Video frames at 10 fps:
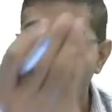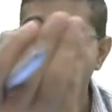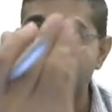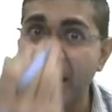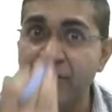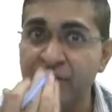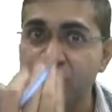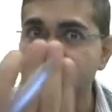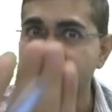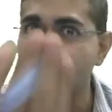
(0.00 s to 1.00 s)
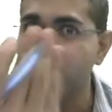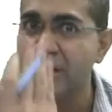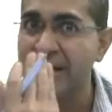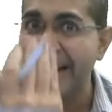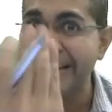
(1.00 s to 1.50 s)
divergence of
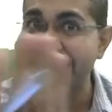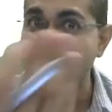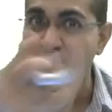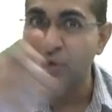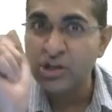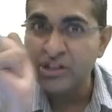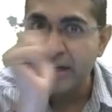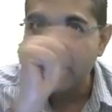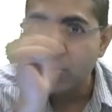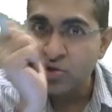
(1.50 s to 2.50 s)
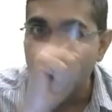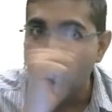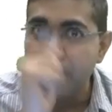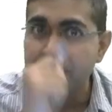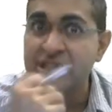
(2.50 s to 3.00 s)
the light rays because
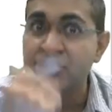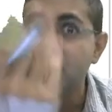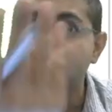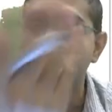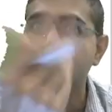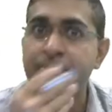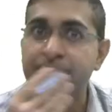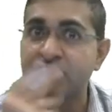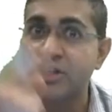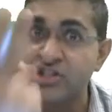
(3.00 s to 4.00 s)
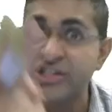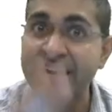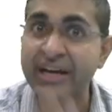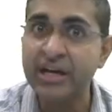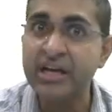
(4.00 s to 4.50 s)
retinoscope is near to the patient.
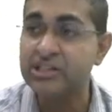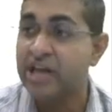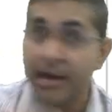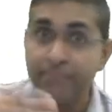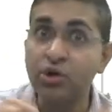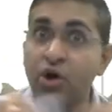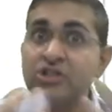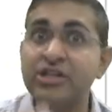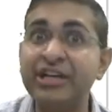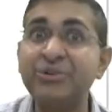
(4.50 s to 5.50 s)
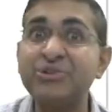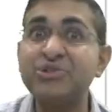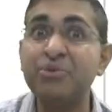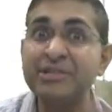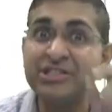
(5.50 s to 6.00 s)
Second is because
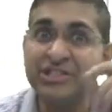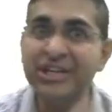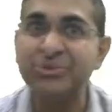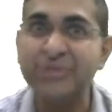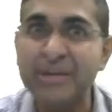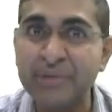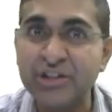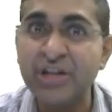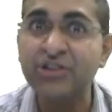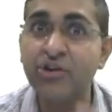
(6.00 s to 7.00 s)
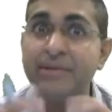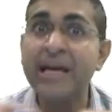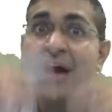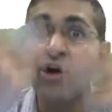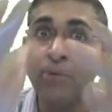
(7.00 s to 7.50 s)
retinoscope is near to the patient, there will
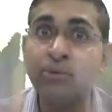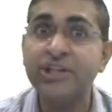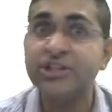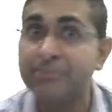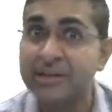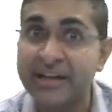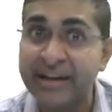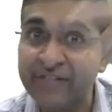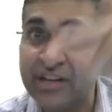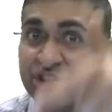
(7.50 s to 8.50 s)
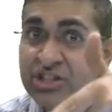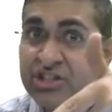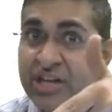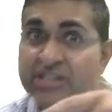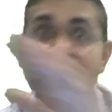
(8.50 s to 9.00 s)
be accommodation, but the definition
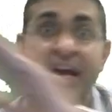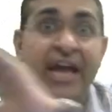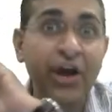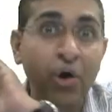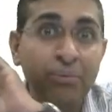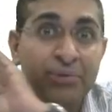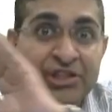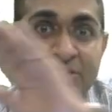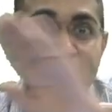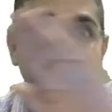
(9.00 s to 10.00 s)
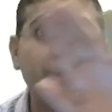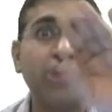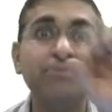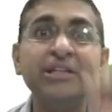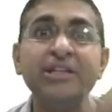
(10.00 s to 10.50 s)
says accommodation should
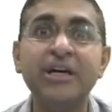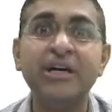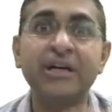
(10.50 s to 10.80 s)
not be there,